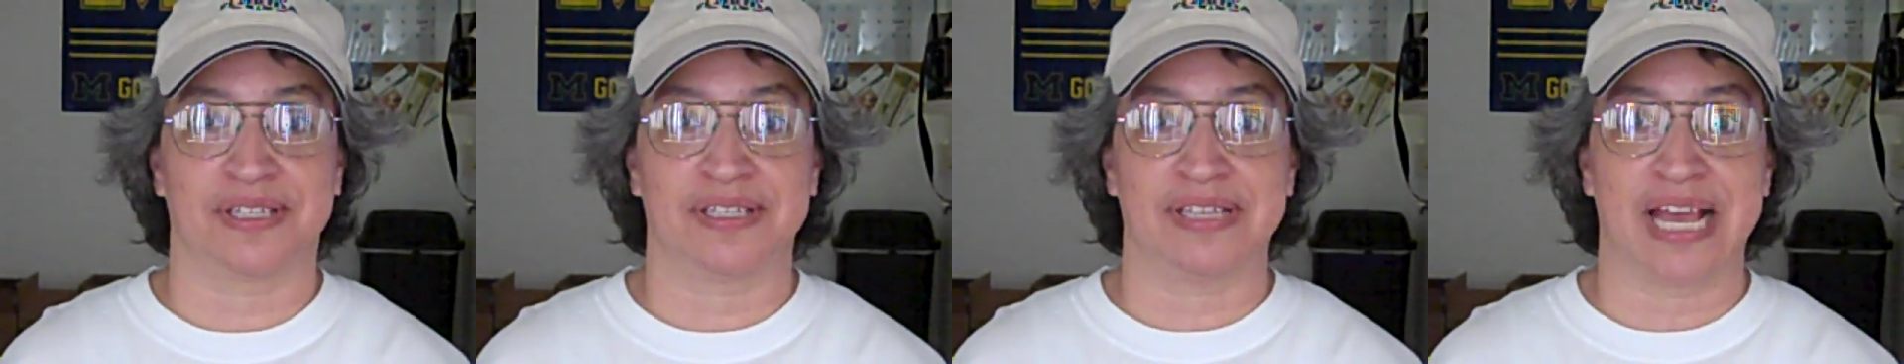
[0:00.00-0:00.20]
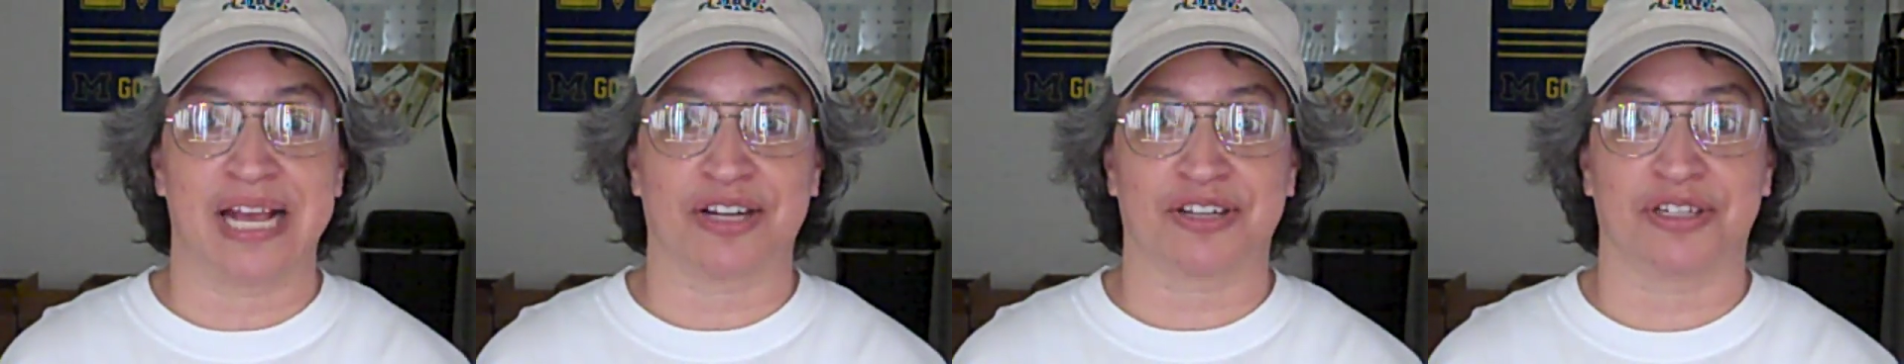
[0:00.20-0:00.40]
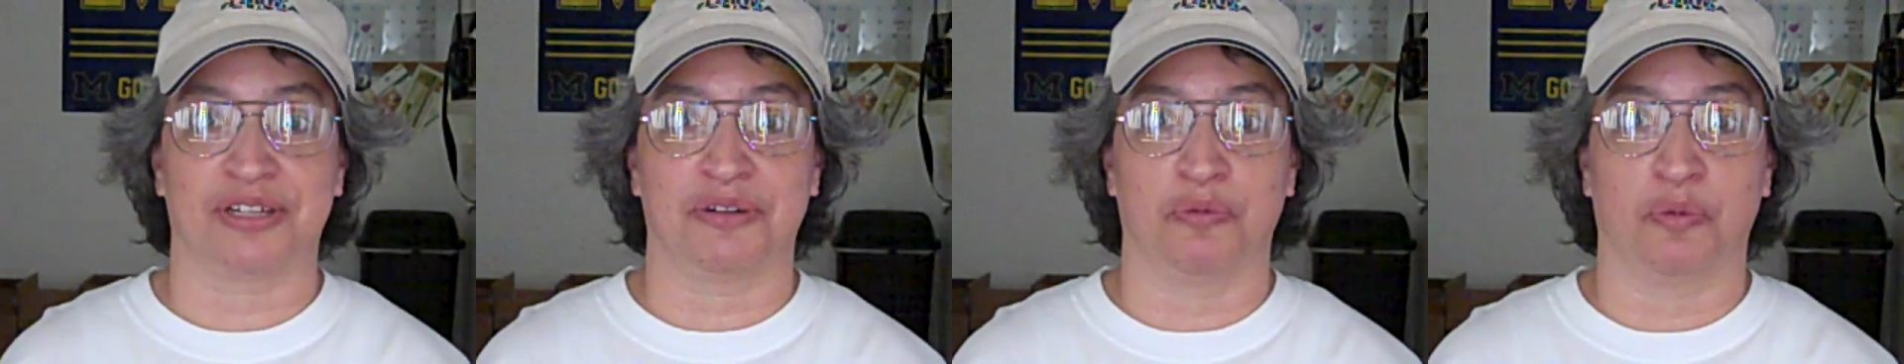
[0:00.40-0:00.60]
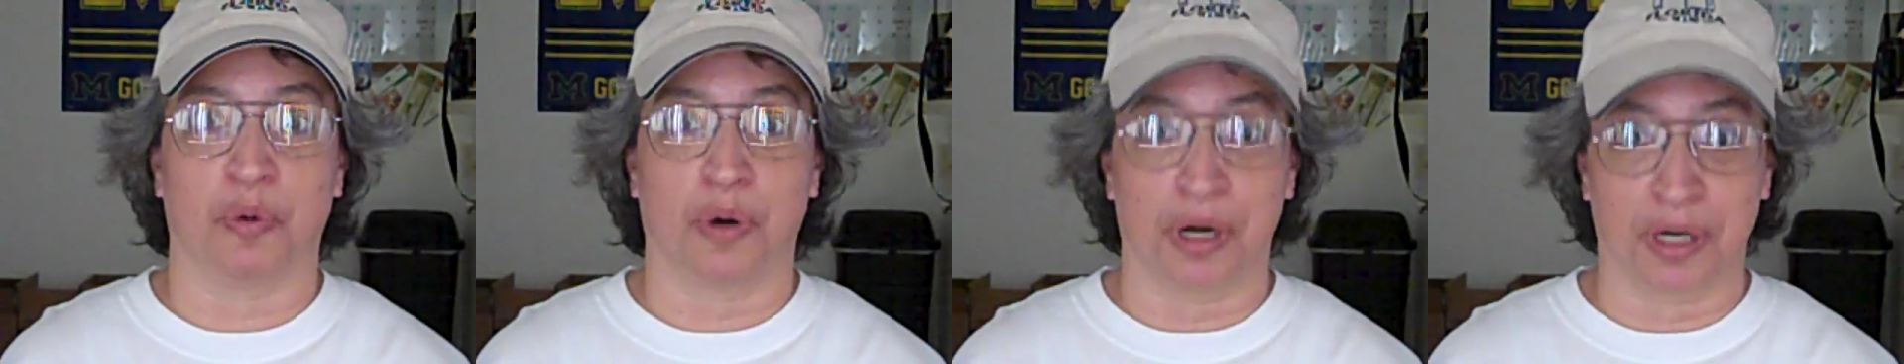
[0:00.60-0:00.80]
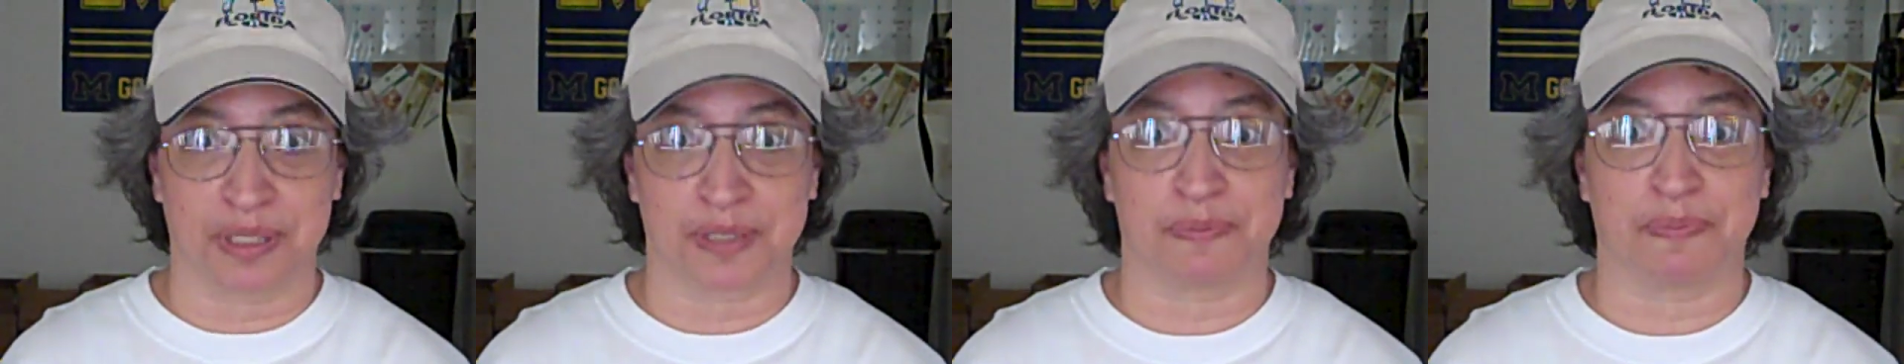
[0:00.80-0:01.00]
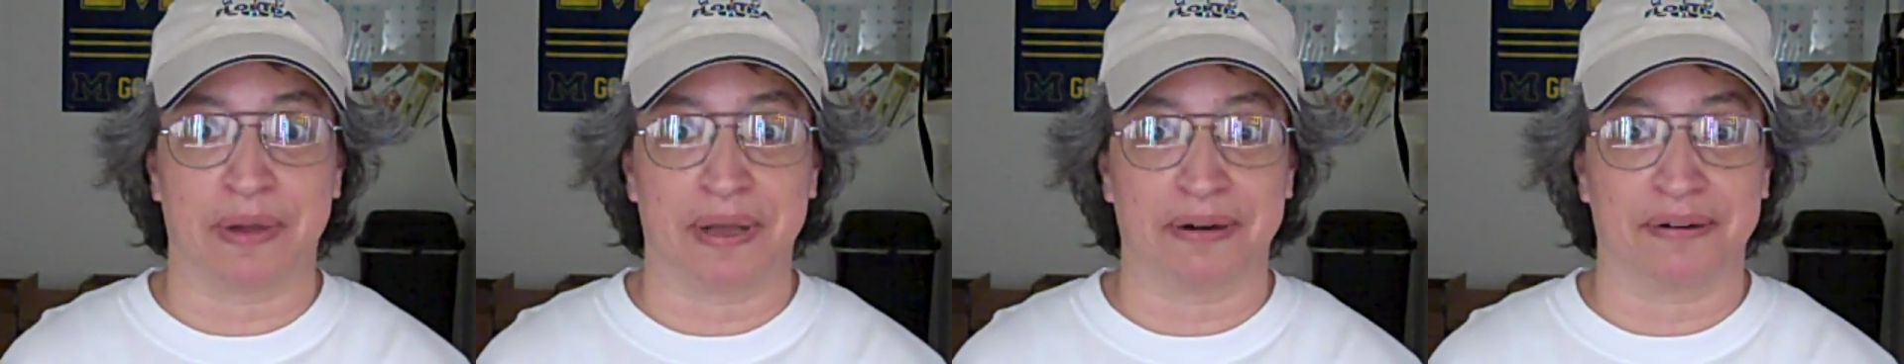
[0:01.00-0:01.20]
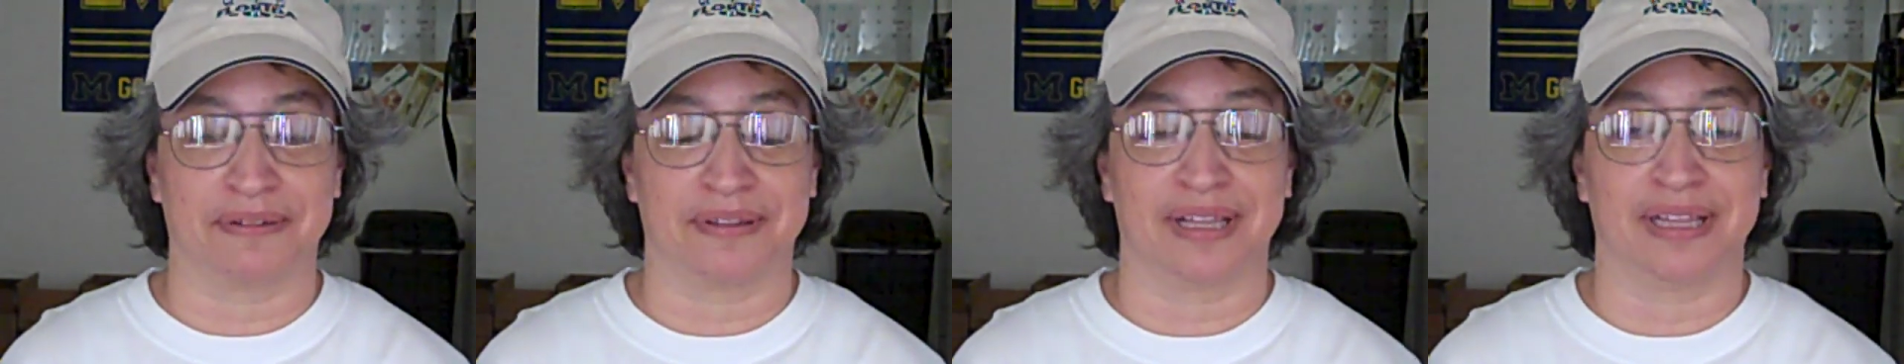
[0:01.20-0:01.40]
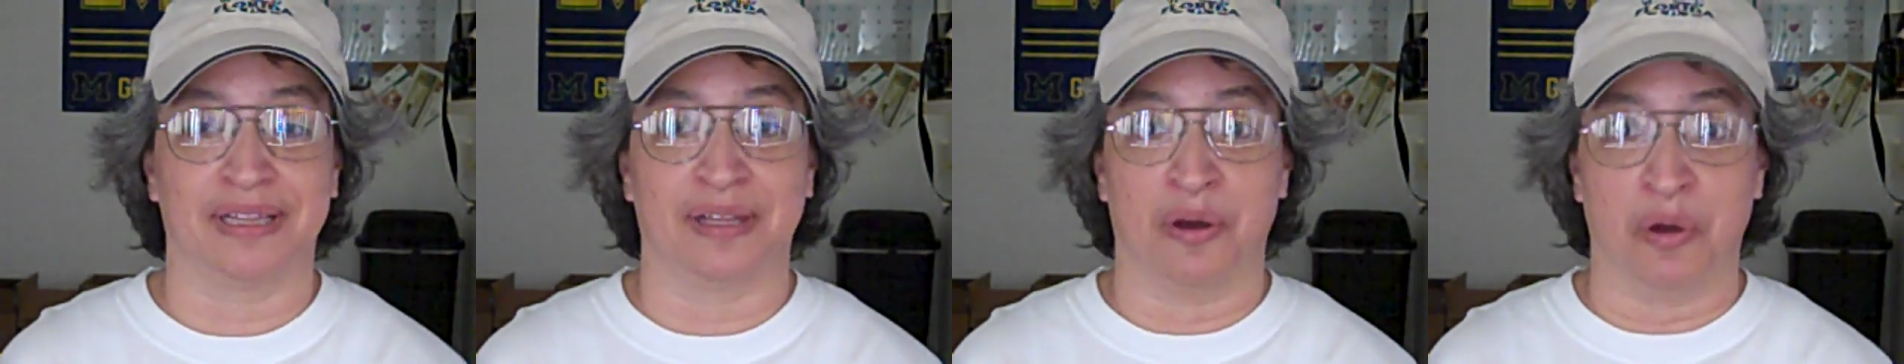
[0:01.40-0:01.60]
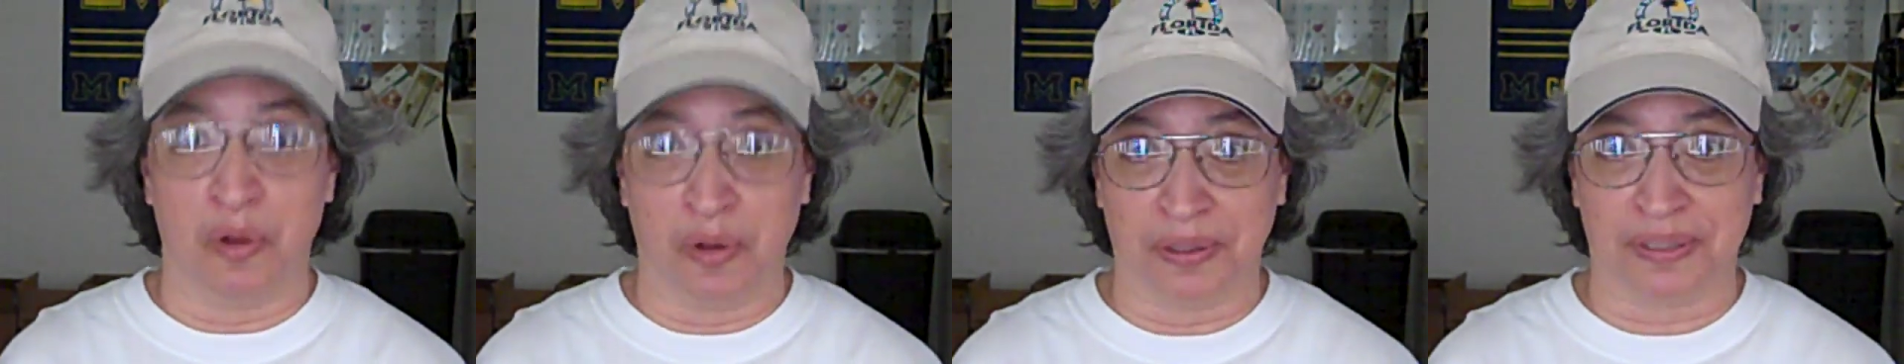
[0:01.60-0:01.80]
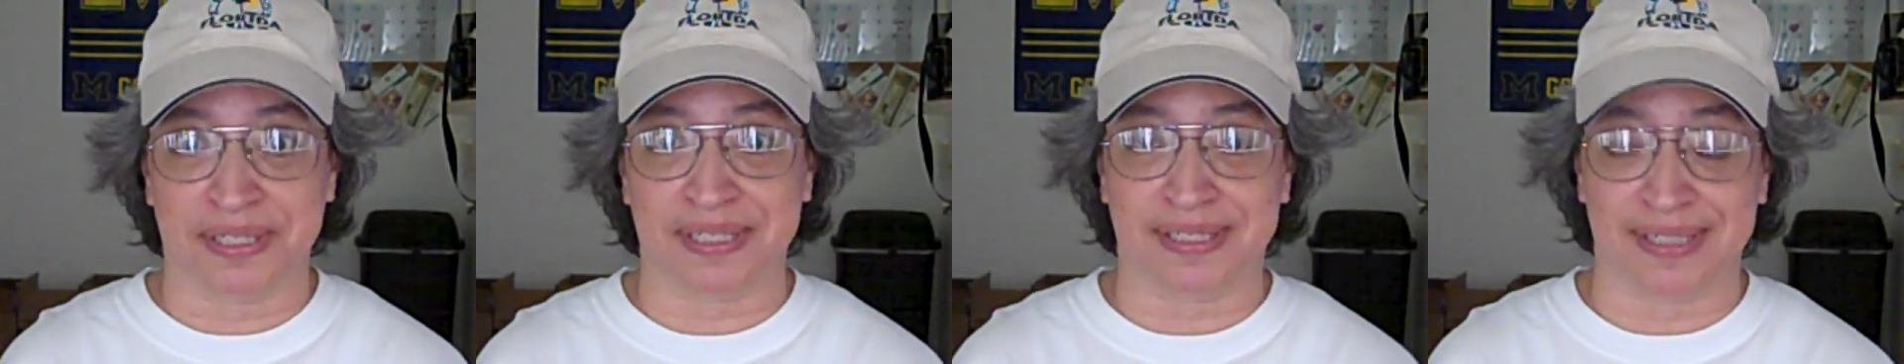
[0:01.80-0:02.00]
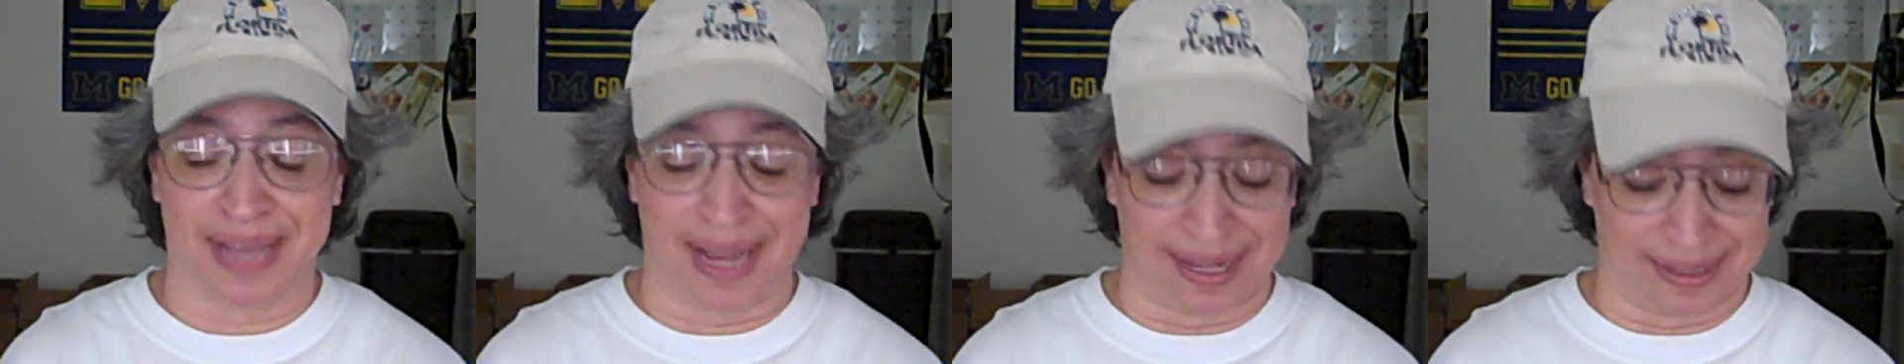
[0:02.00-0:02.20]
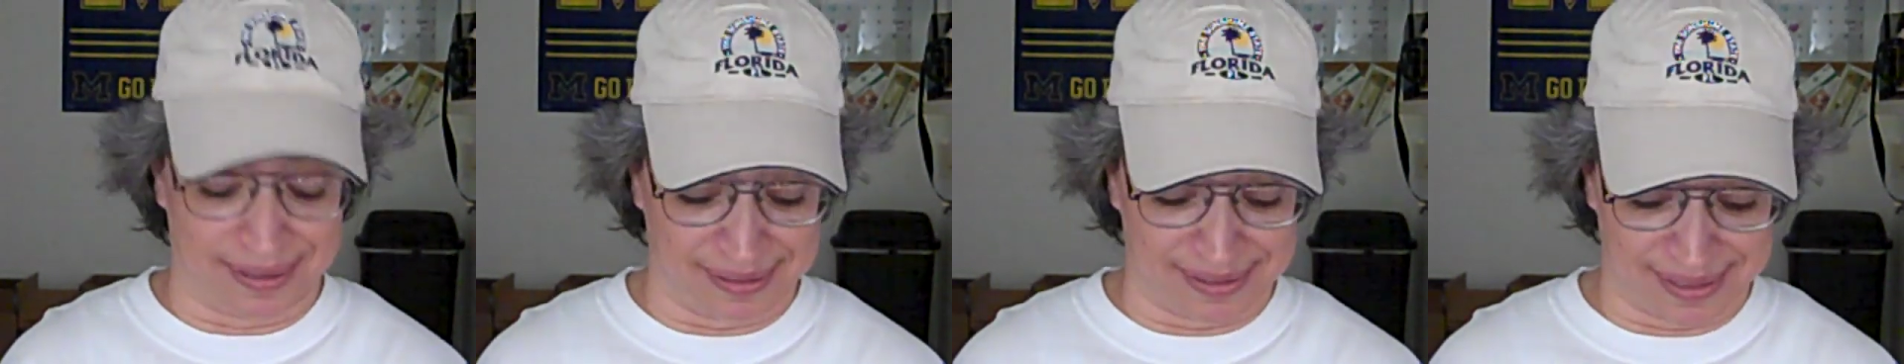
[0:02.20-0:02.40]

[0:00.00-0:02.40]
This actually works better than the old style.